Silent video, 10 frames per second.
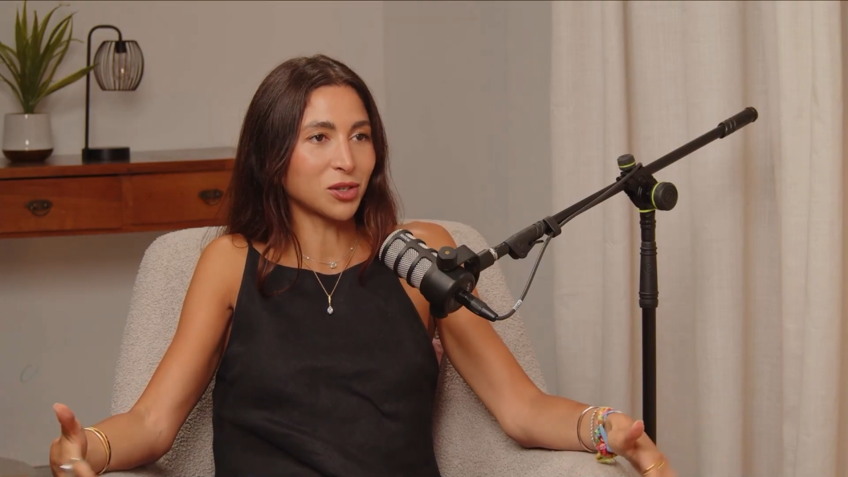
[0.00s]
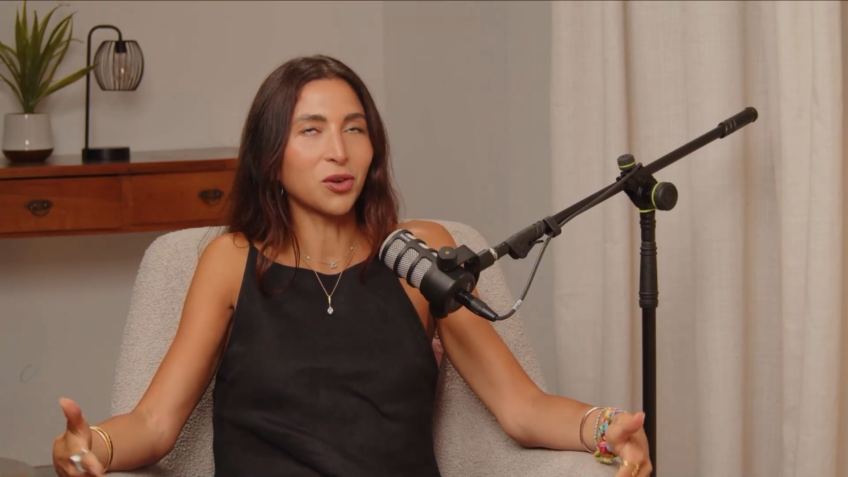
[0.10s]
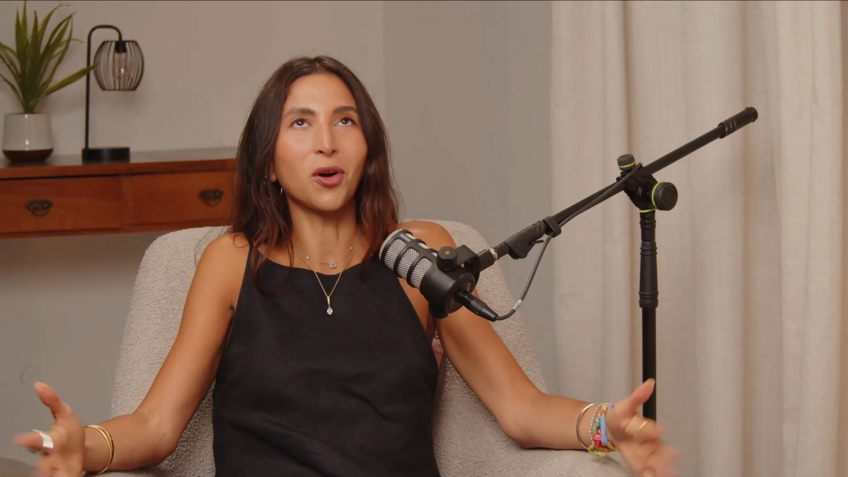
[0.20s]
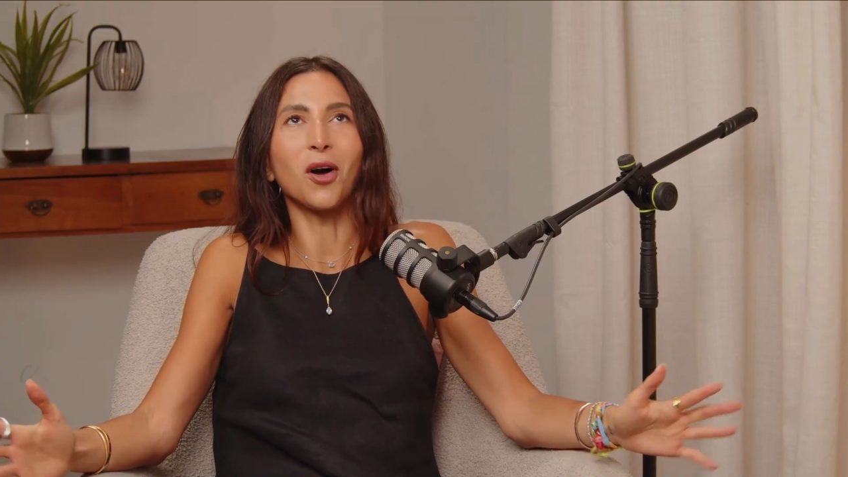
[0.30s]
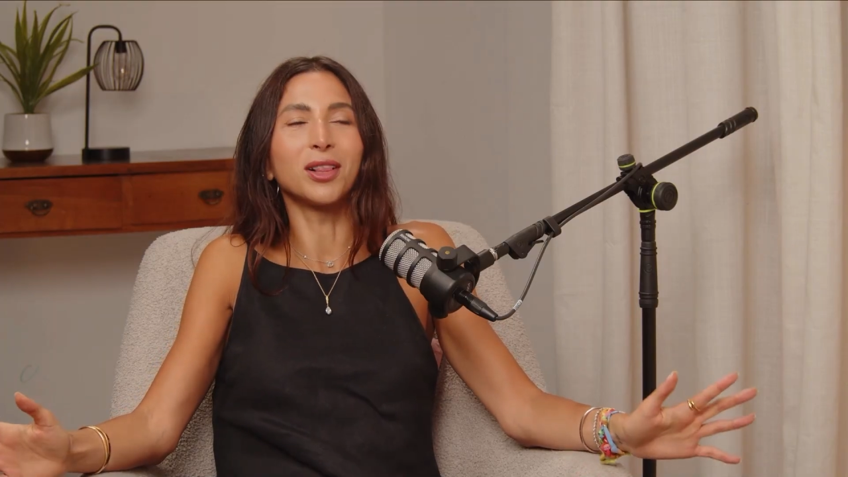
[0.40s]

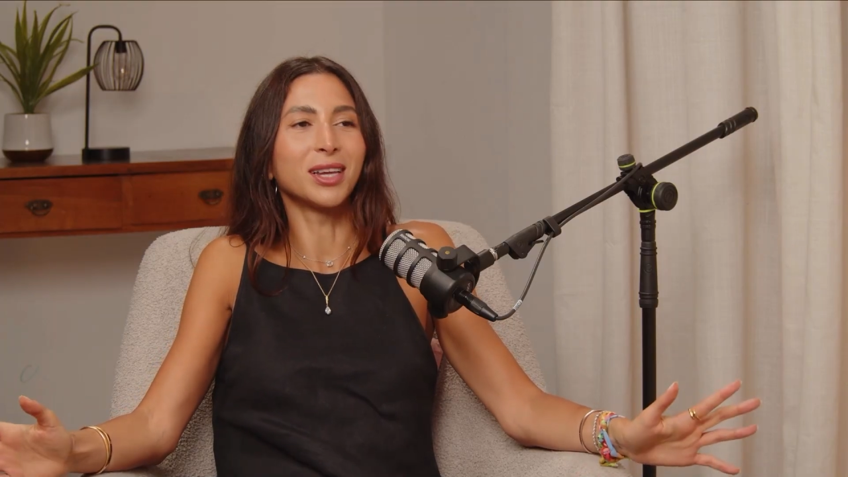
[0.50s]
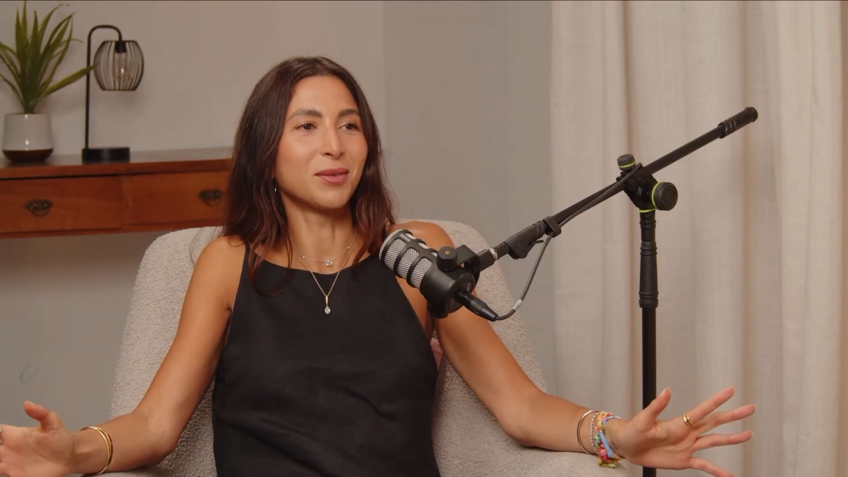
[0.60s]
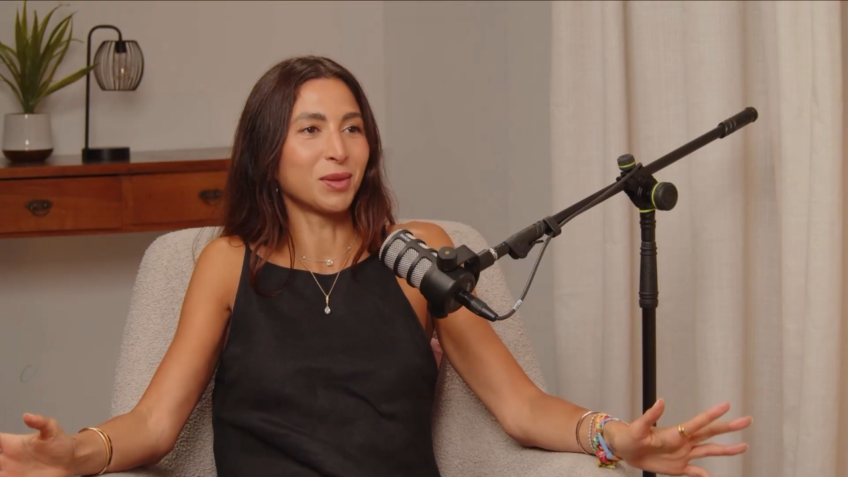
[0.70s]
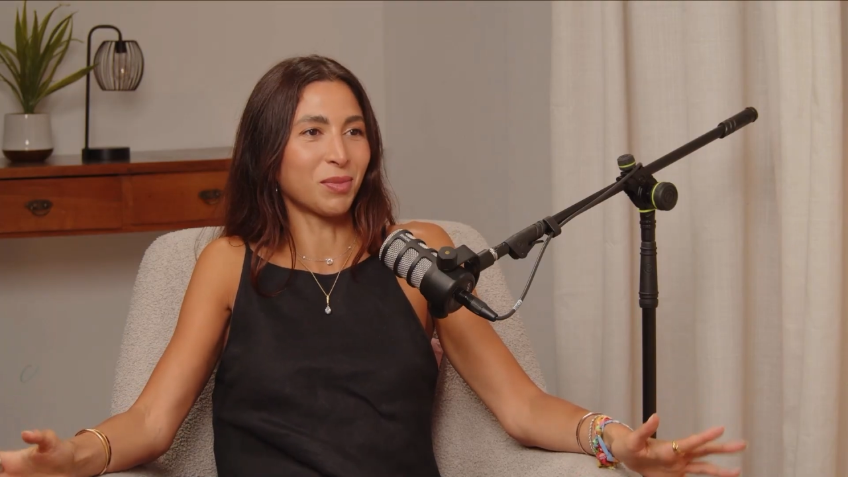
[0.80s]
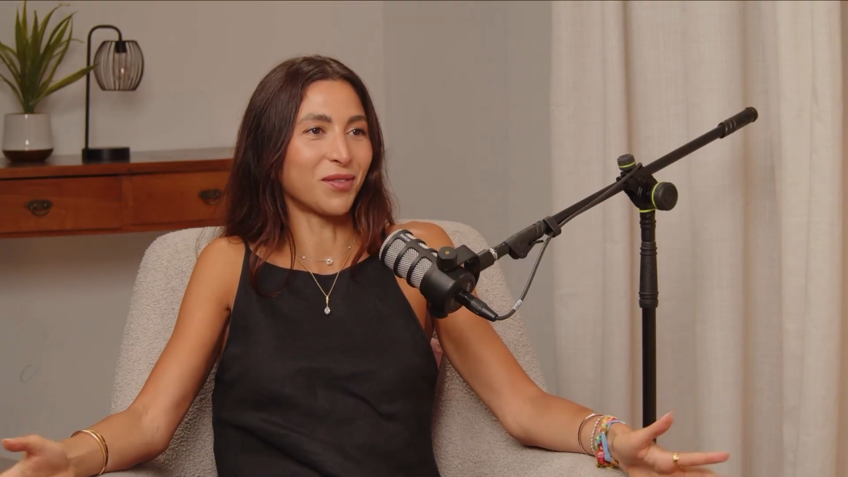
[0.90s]
crawling
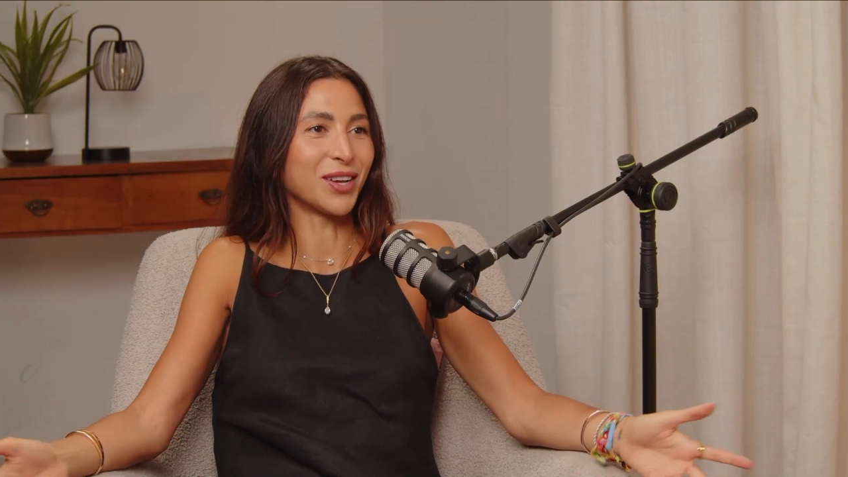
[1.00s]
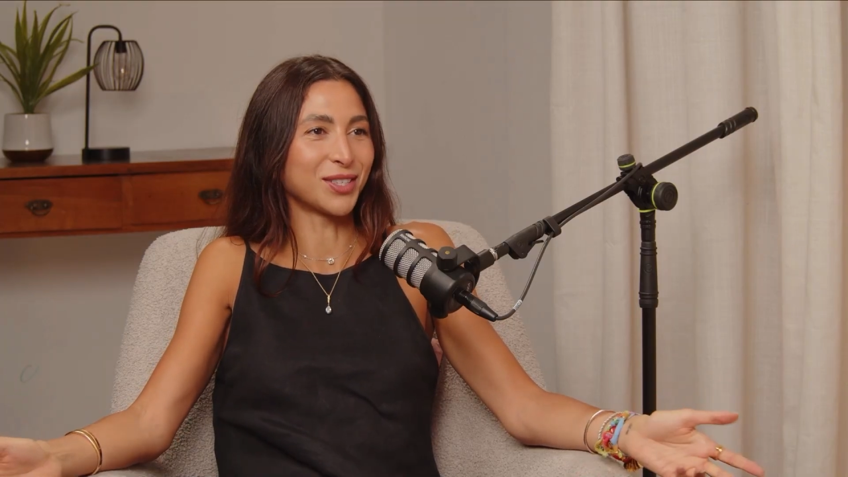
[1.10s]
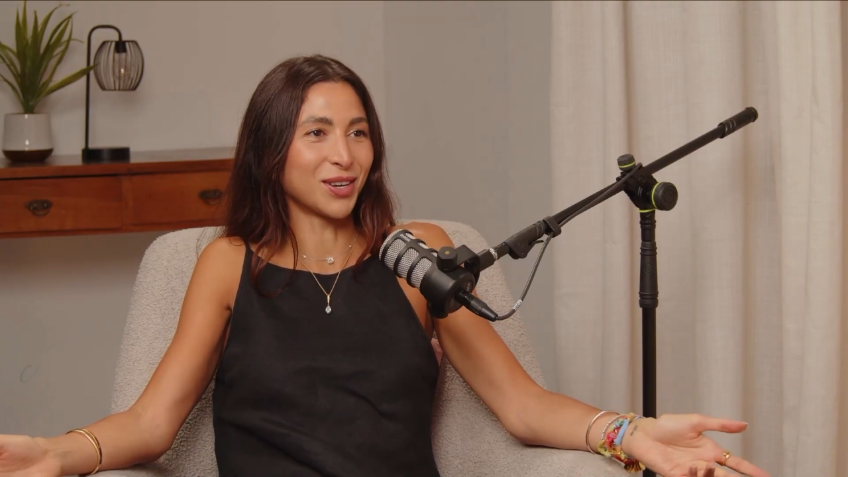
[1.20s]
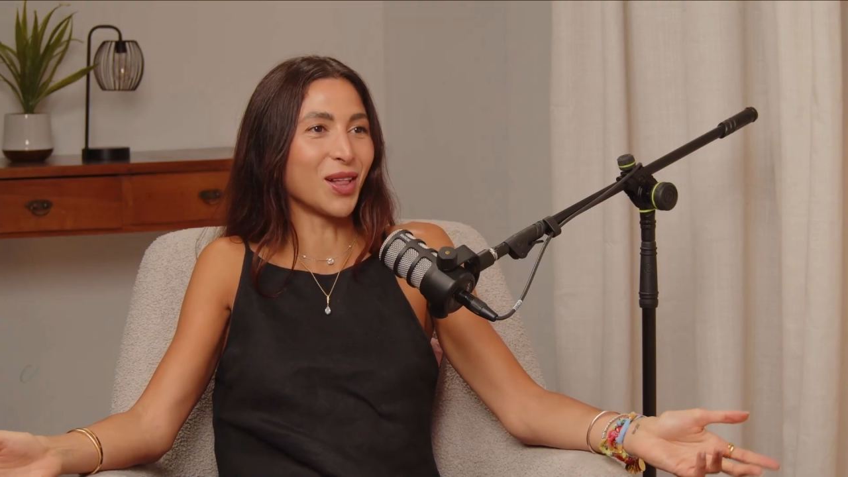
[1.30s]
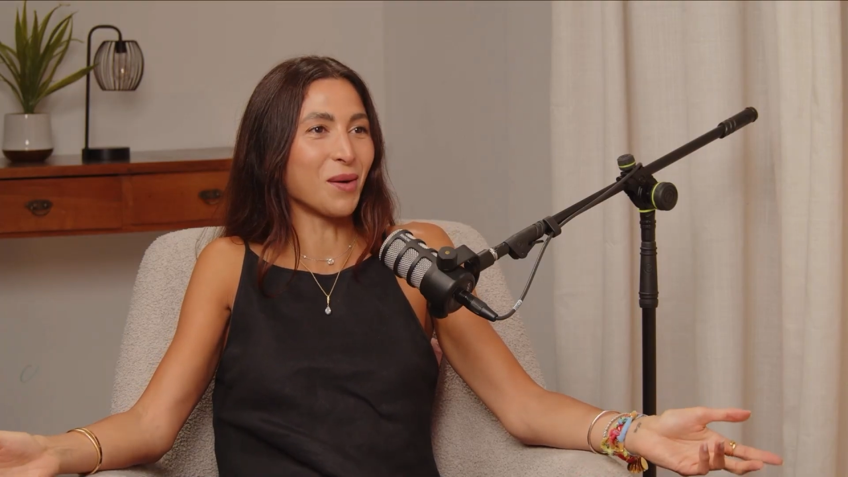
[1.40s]
with
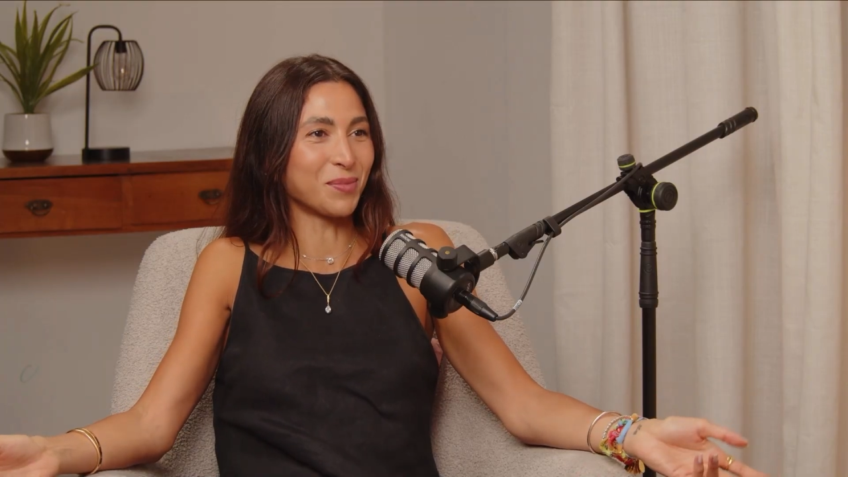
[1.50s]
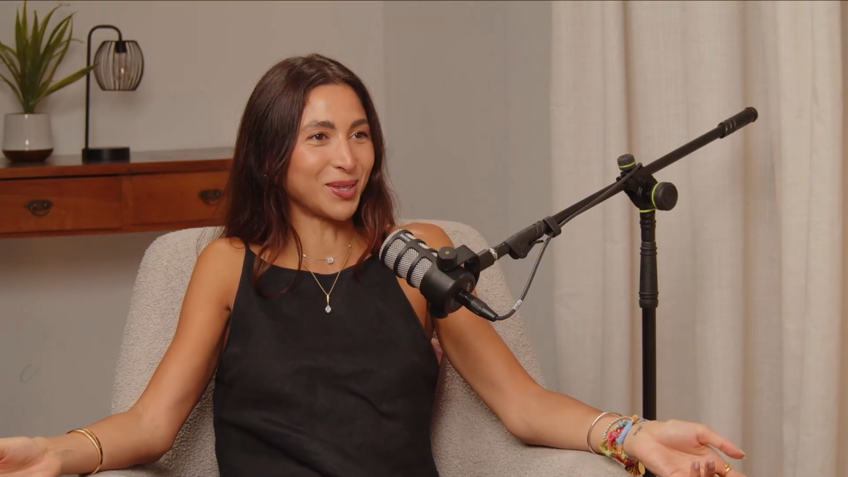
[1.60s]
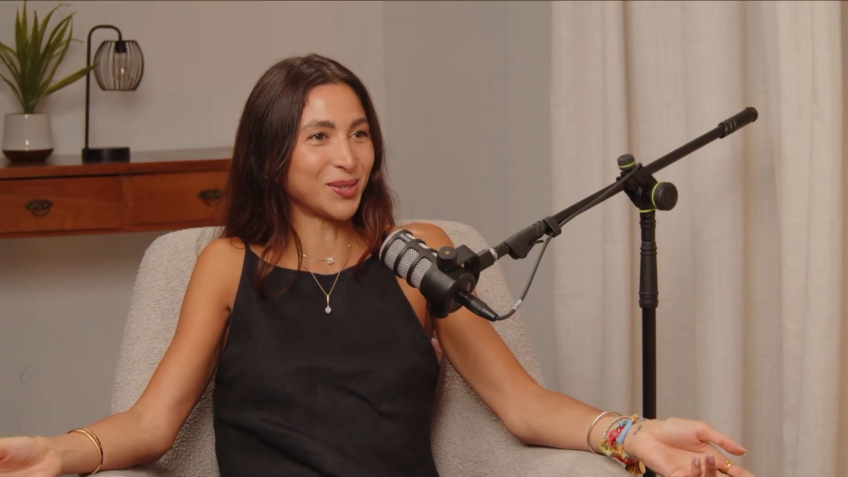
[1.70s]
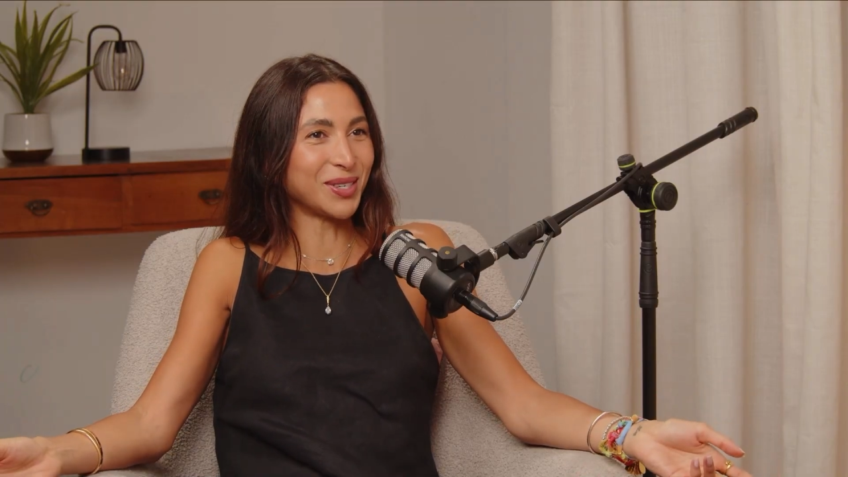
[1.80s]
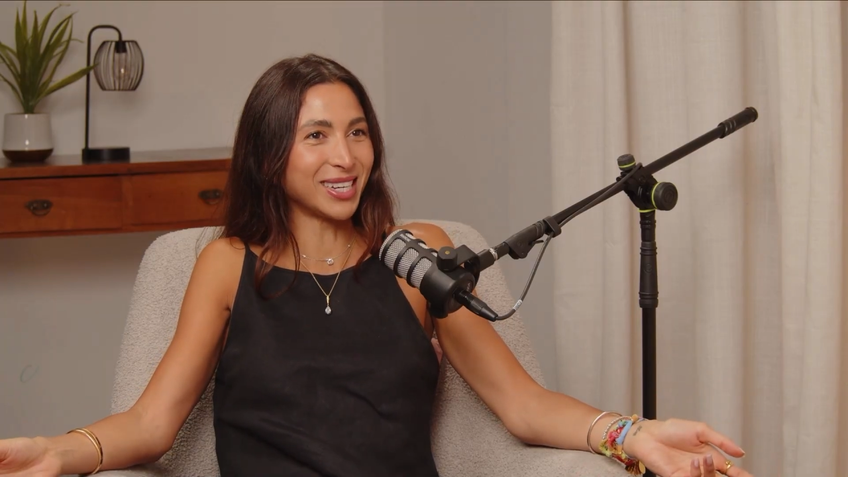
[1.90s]
professional
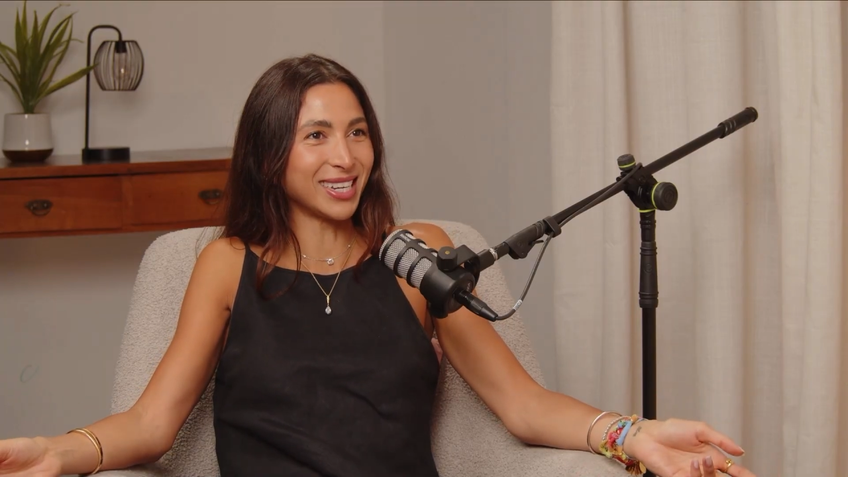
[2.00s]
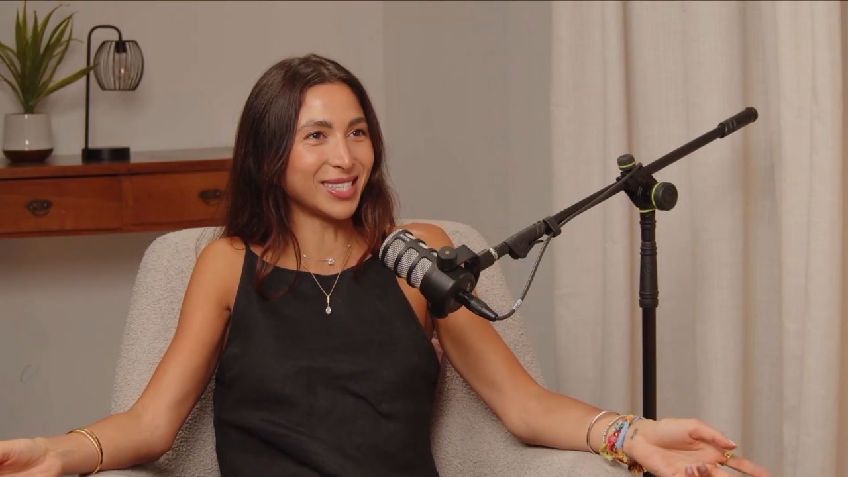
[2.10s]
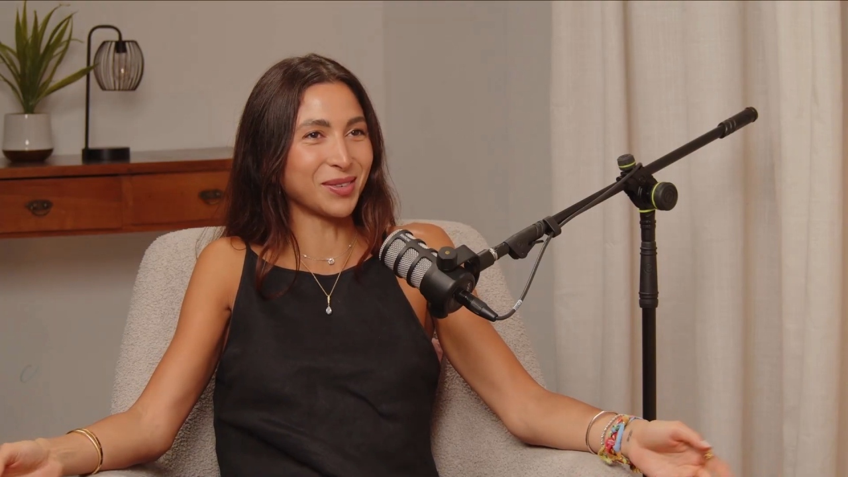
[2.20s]
opportunities.